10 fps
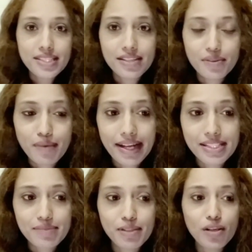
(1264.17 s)
that
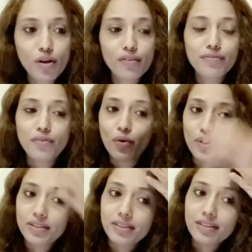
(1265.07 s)
reminds me of
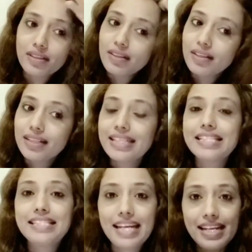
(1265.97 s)
all the
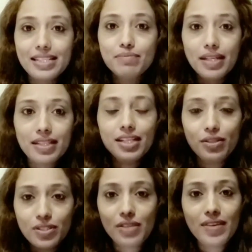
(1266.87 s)
days: Monday,
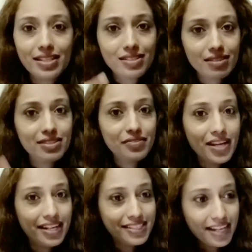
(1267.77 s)
Tuesday, Wednesday, Thursday,
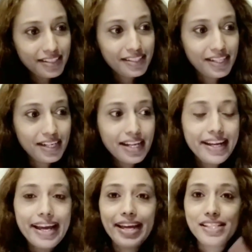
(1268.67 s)
Friday,
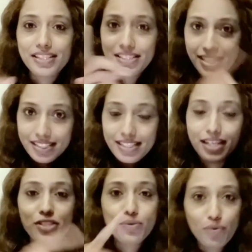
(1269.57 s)
Saturday, and
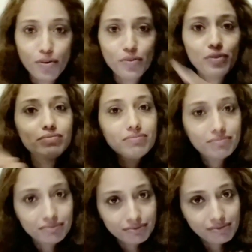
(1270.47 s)
yesterday, tomorrow,
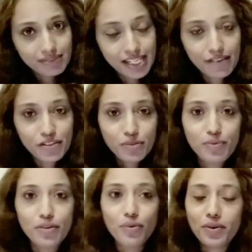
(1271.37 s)
day after
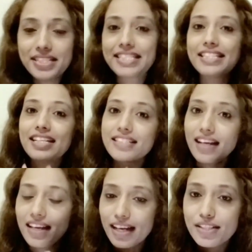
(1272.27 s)
tomorrow. All these things I
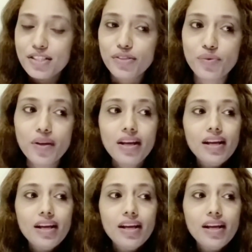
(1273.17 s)
had to